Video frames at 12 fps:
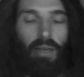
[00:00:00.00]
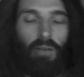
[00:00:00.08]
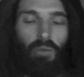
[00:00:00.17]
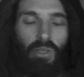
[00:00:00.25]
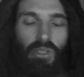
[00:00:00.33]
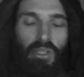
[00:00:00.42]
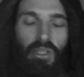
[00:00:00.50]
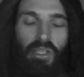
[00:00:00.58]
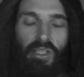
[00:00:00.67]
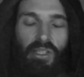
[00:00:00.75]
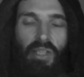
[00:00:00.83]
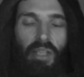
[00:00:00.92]
what's the
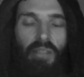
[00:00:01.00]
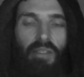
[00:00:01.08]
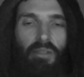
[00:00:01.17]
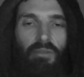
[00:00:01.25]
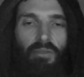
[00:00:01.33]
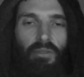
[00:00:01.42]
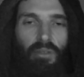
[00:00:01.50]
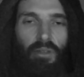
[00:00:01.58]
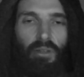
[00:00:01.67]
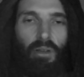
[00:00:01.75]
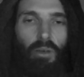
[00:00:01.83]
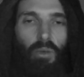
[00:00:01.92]
disincentive,
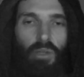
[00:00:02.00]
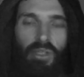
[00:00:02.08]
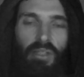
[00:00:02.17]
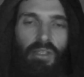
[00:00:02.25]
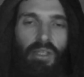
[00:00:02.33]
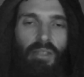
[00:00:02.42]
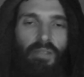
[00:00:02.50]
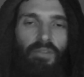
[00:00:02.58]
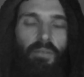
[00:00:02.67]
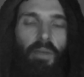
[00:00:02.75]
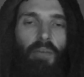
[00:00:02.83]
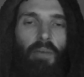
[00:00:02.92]
or what's the incentive
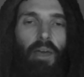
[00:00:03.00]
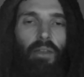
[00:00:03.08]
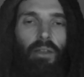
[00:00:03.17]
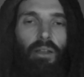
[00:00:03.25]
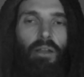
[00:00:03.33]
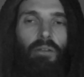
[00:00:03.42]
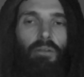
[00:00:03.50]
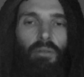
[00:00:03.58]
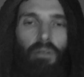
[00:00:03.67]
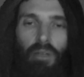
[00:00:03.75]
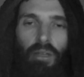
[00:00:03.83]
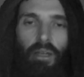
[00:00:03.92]
to pay back the
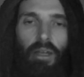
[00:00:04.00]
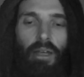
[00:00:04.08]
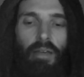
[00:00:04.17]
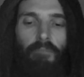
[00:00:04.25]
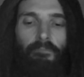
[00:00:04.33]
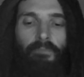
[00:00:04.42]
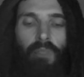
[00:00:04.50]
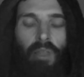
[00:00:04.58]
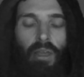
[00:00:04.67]
loan? AirToken,